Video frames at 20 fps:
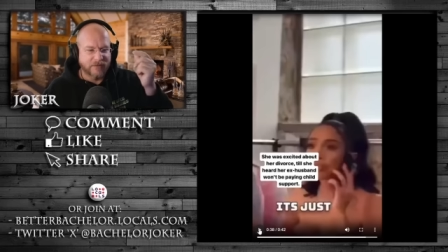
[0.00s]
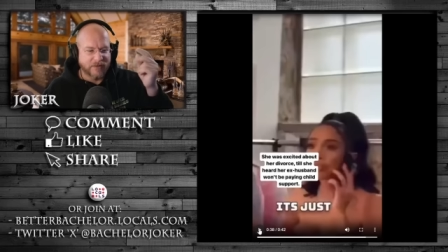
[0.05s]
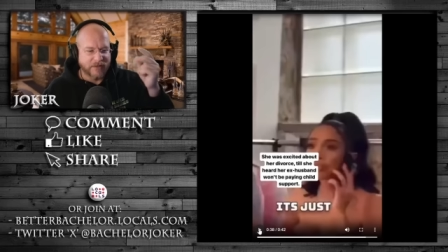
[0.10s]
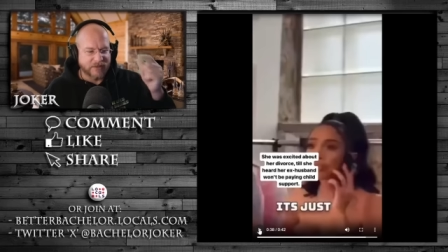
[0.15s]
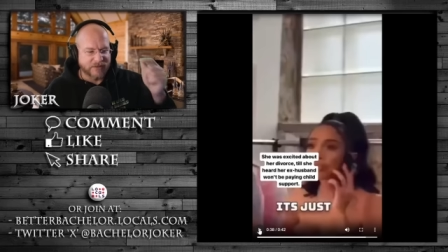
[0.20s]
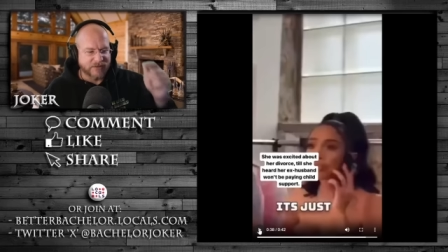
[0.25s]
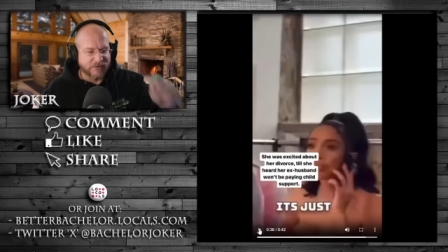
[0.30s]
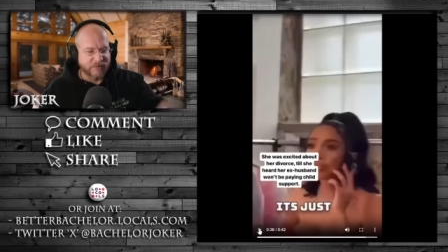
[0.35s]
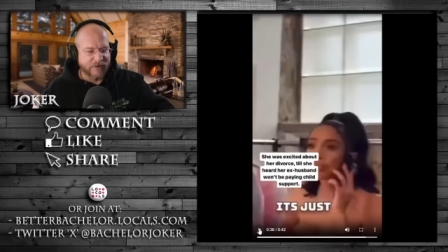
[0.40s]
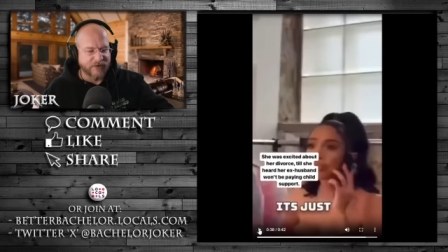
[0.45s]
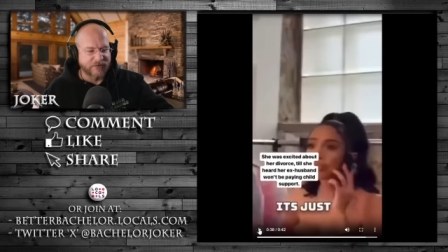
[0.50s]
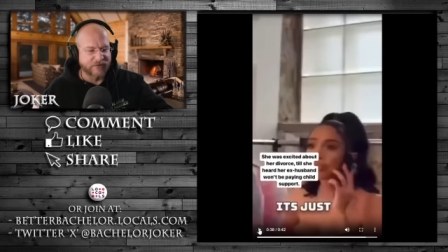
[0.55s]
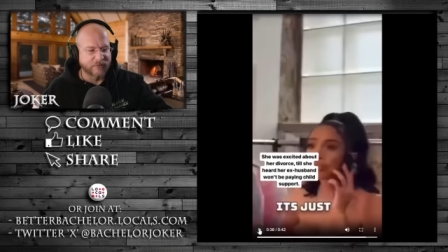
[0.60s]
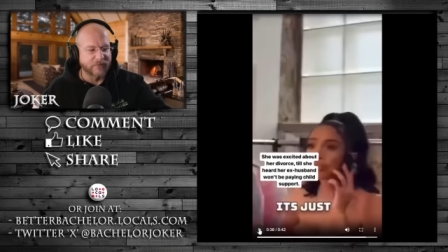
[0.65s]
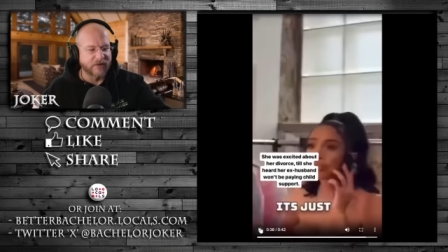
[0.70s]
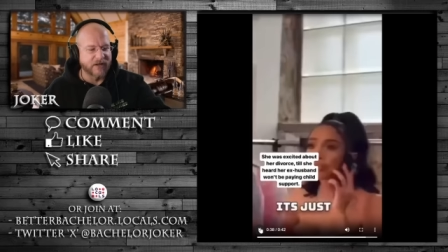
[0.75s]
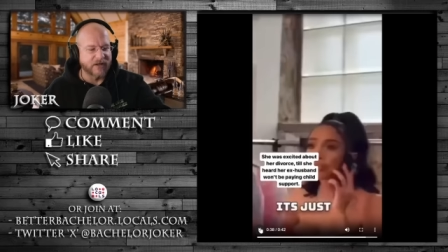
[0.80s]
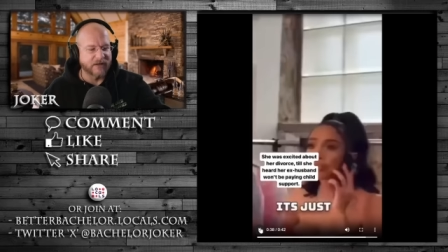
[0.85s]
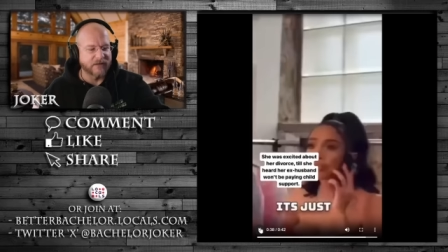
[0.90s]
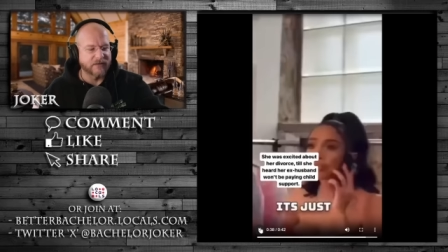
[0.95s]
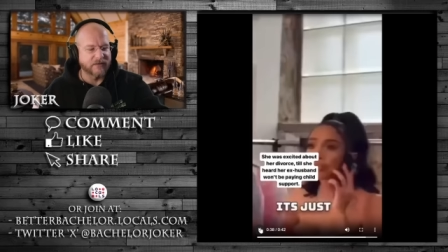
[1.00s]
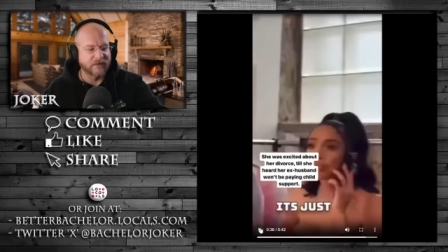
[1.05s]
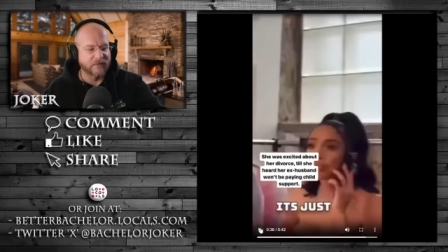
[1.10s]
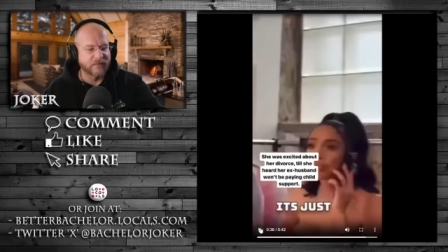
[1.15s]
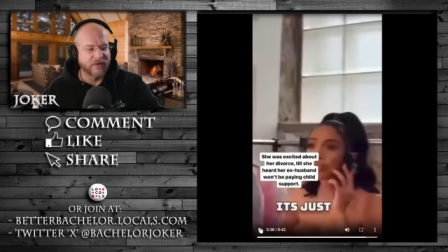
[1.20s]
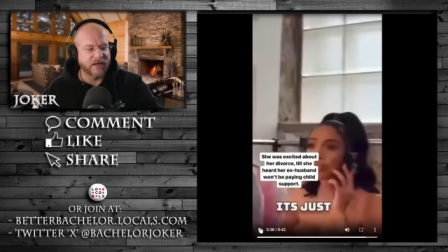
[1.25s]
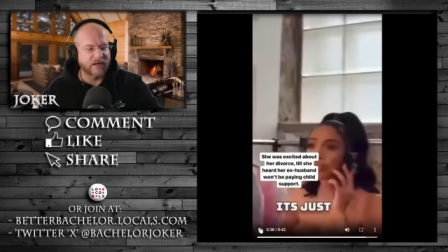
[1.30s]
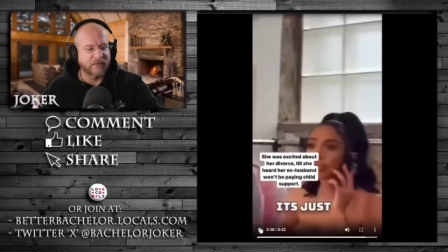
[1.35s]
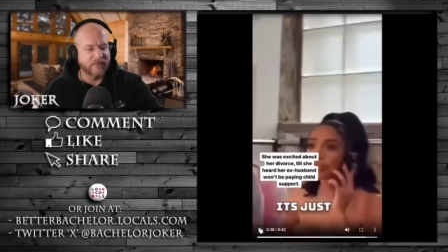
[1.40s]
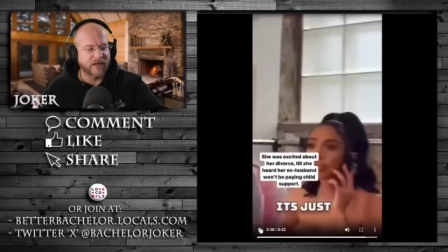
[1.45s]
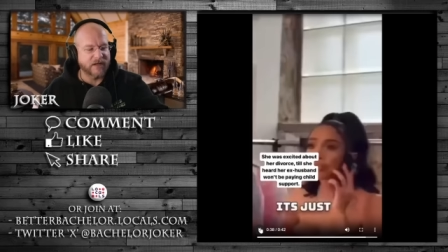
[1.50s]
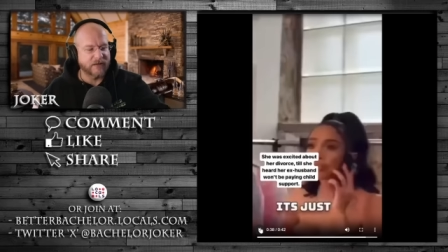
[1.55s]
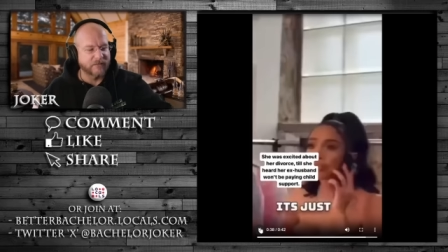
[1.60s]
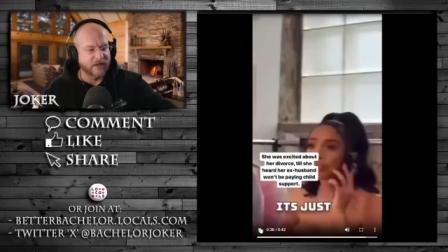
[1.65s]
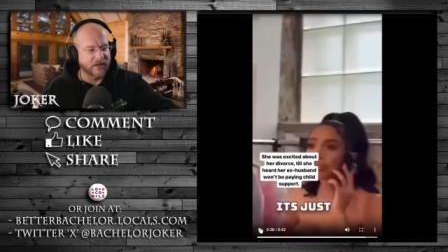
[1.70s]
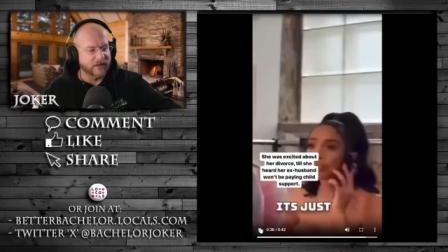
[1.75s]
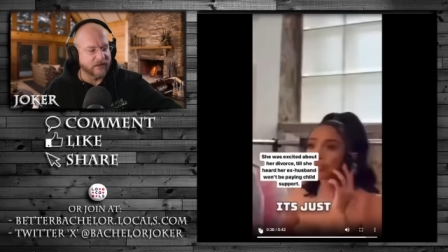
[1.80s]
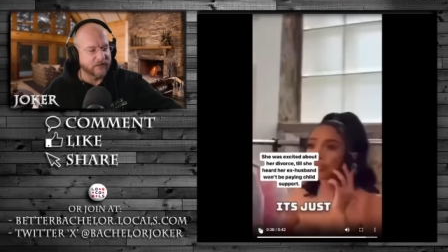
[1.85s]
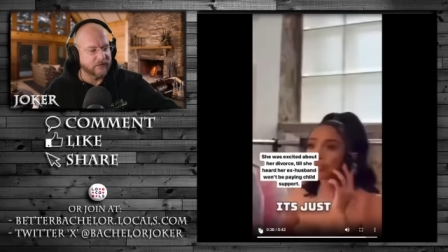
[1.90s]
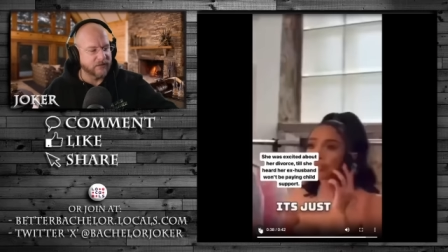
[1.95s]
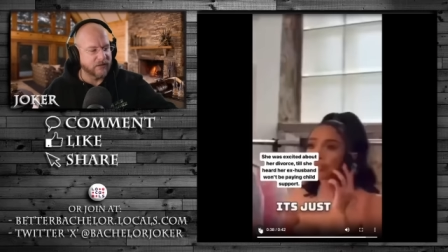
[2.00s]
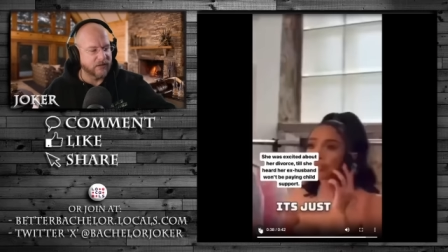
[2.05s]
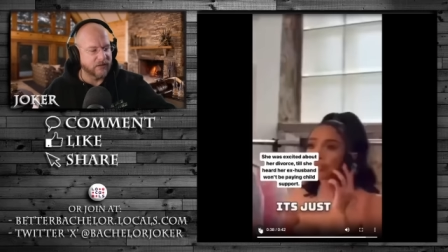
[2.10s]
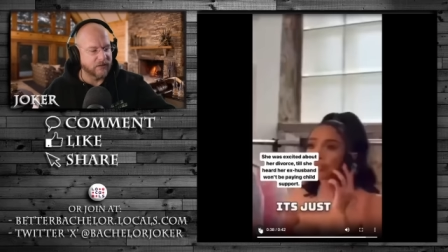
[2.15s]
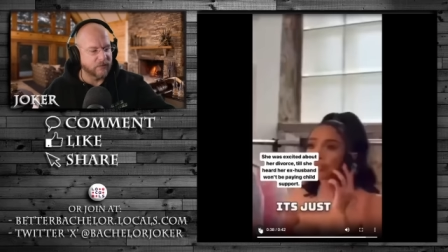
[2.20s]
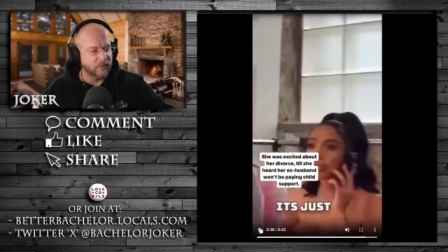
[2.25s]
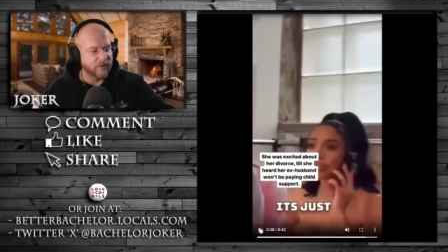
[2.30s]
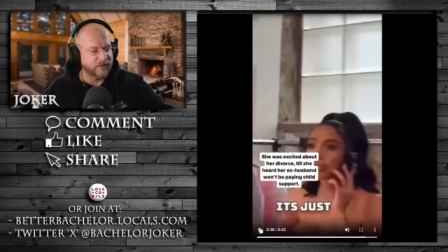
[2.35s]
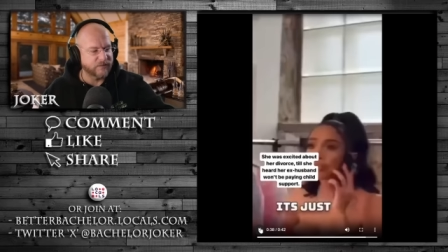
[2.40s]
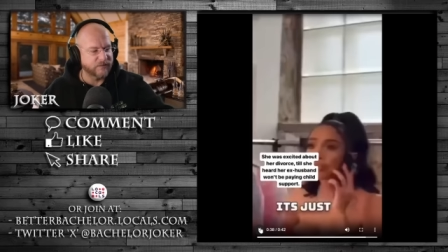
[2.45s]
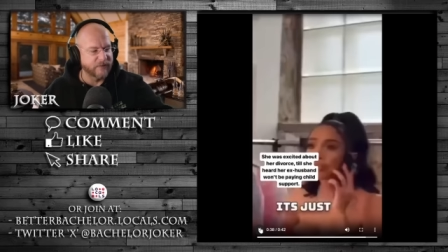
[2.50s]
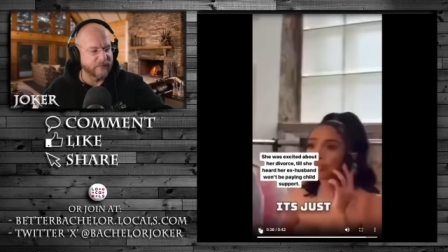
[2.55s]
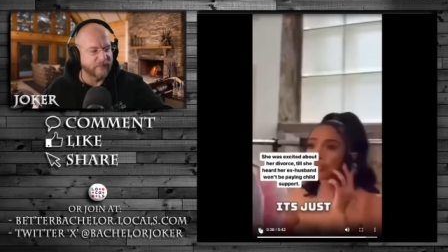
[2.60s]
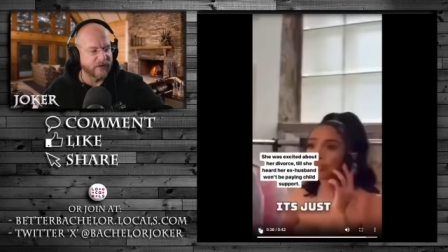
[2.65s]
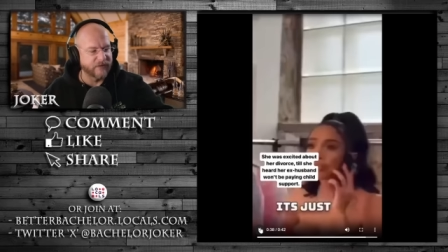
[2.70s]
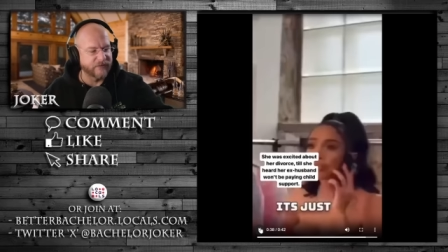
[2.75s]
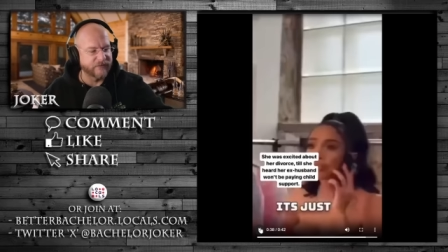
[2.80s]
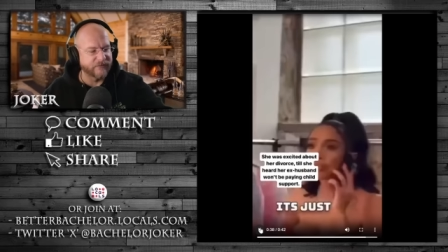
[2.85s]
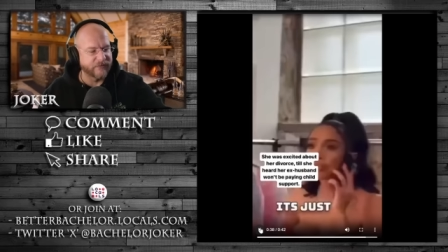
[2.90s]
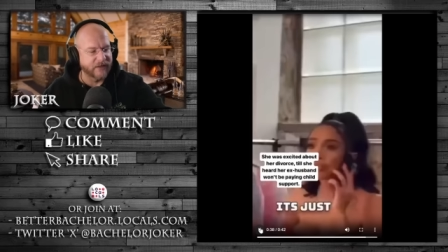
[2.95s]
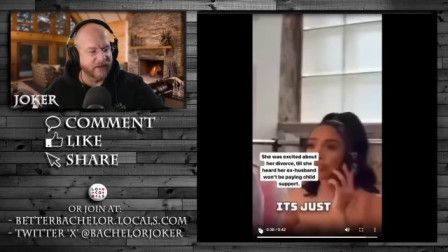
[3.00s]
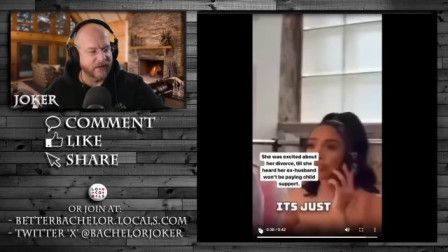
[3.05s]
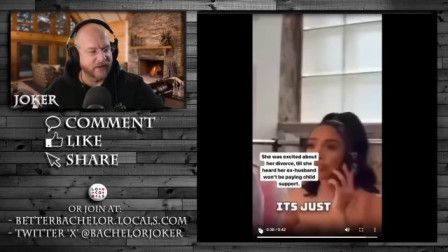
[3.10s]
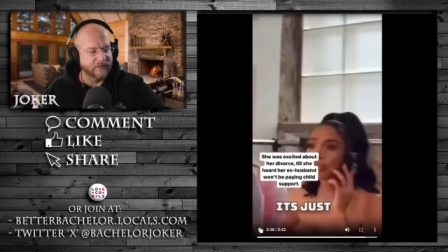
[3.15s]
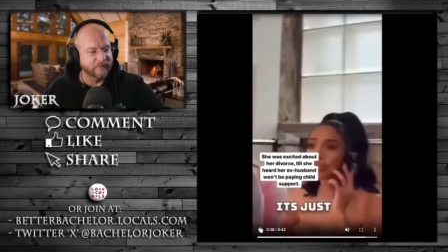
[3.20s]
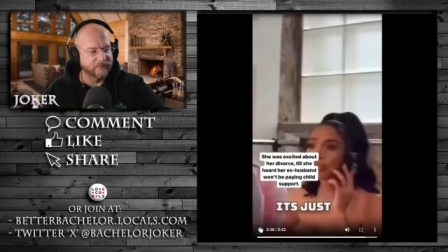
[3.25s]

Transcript: It's about the money. The money, money, money. Where's my button for that?